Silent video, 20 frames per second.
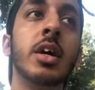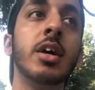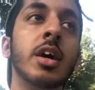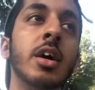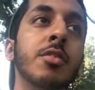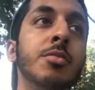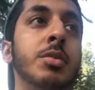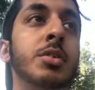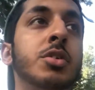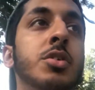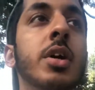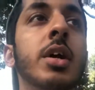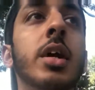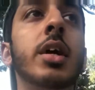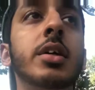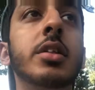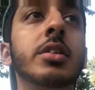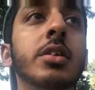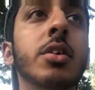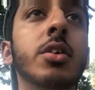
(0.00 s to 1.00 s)
I've been
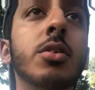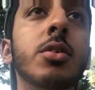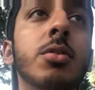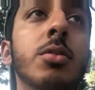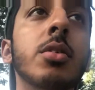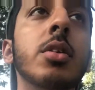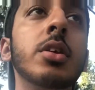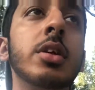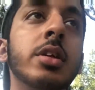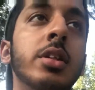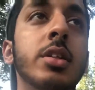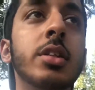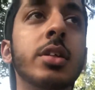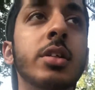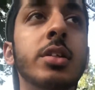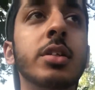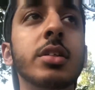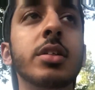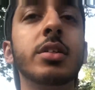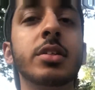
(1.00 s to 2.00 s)
trying to, oh, look at
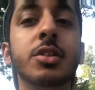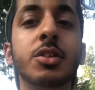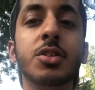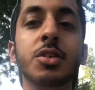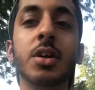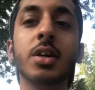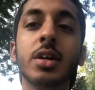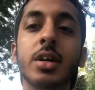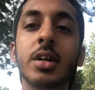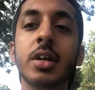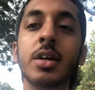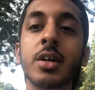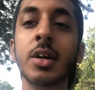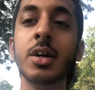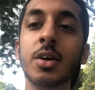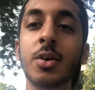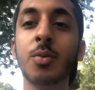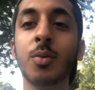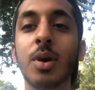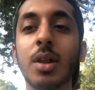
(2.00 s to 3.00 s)
this, it's a truck
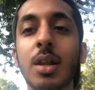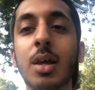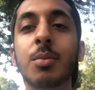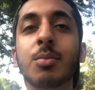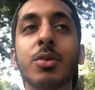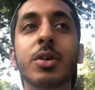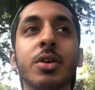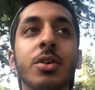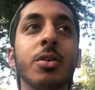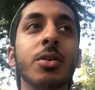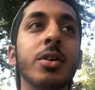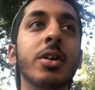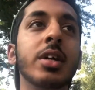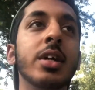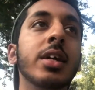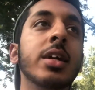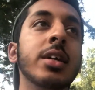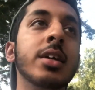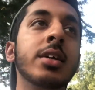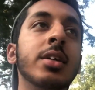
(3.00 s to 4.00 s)
while I'm
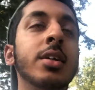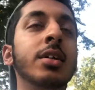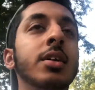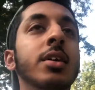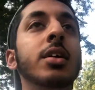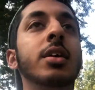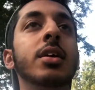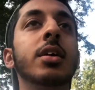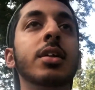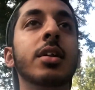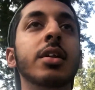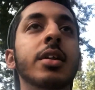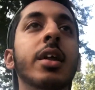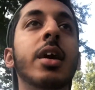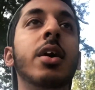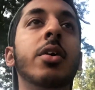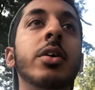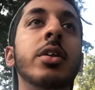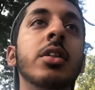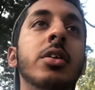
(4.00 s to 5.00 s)
recording. And
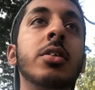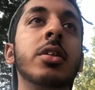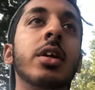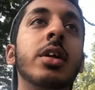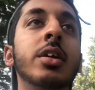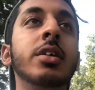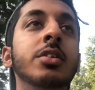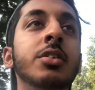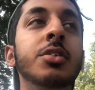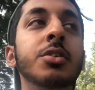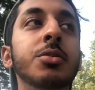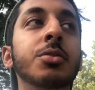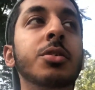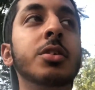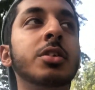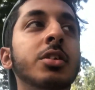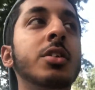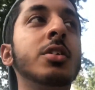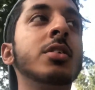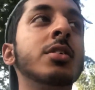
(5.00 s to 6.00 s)
now I look like a
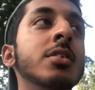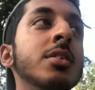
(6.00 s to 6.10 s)
douche.